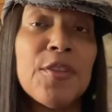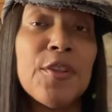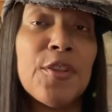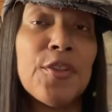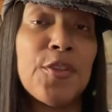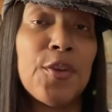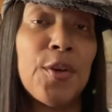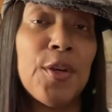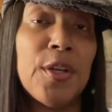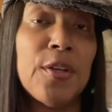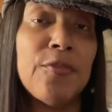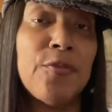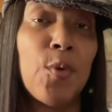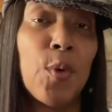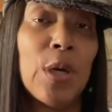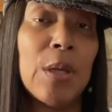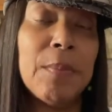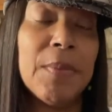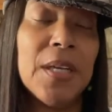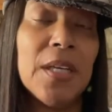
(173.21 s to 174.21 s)
30 to
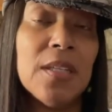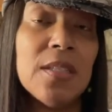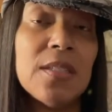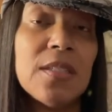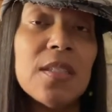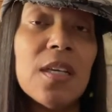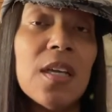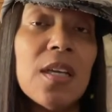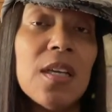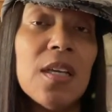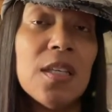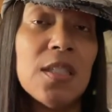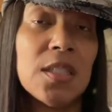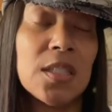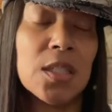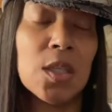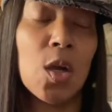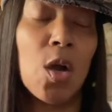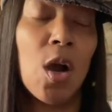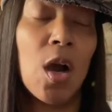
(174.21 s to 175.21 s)
40 minutes. It's
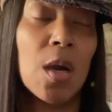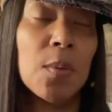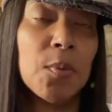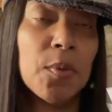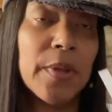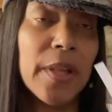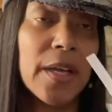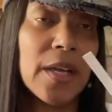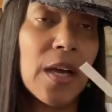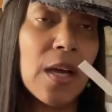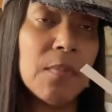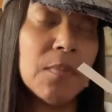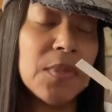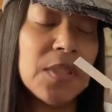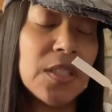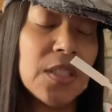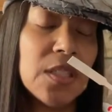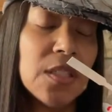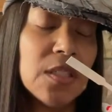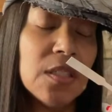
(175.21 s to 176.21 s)
the caramel that comes
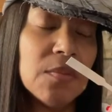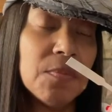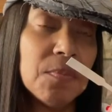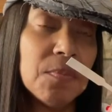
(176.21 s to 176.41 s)
in.